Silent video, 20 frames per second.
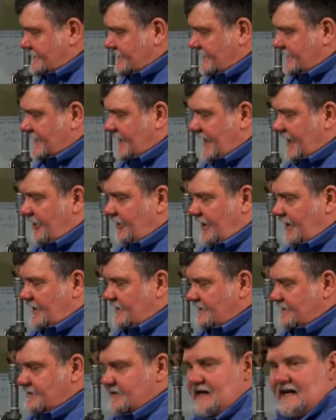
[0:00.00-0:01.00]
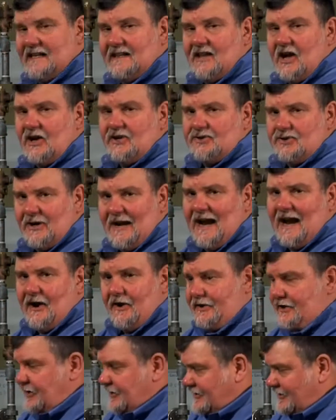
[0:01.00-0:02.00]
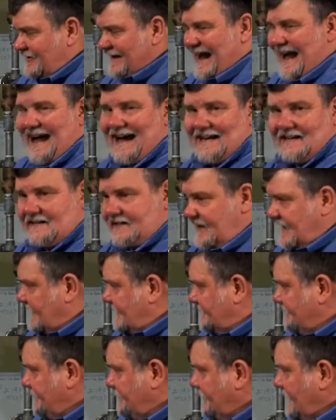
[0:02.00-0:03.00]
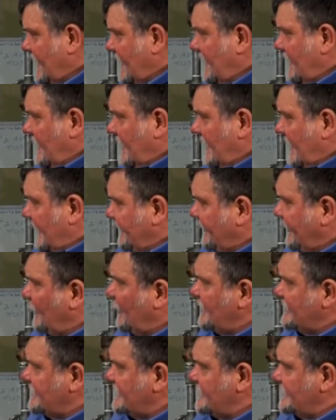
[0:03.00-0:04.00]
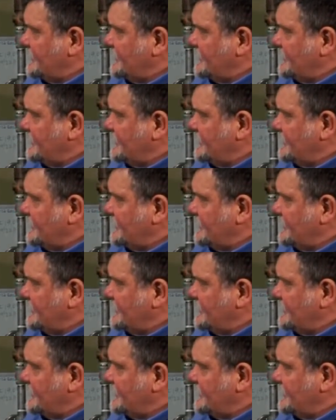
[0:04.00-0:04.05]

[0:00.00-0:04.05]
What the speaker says: that the air has a larger area to act on. If it was in